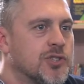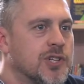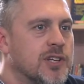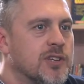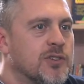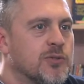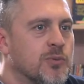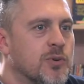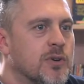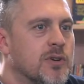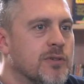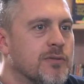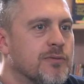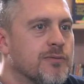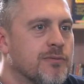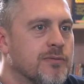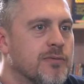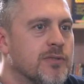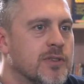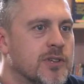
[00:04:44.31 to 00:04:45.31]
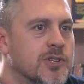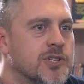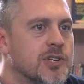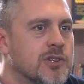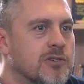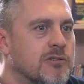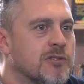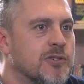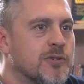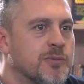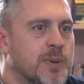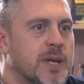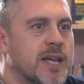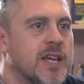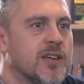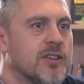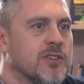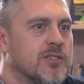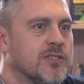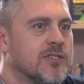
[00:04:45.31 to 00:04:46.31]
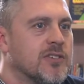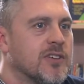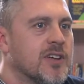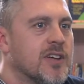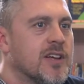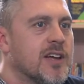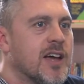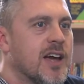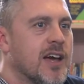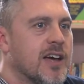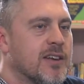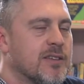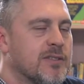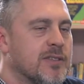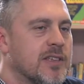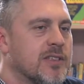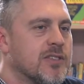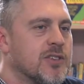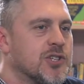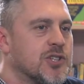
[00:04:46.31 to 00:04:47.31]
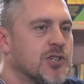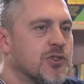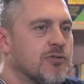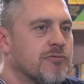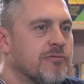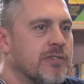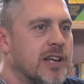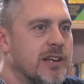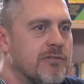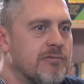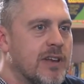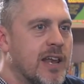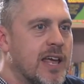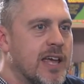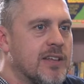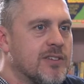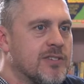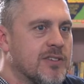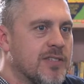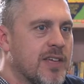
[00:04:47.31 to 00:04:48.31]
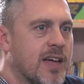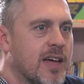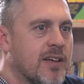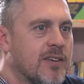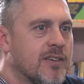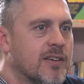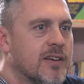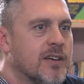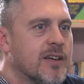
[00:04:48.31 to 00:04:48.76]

She is one of the children's peers, and I think the children really relate to that.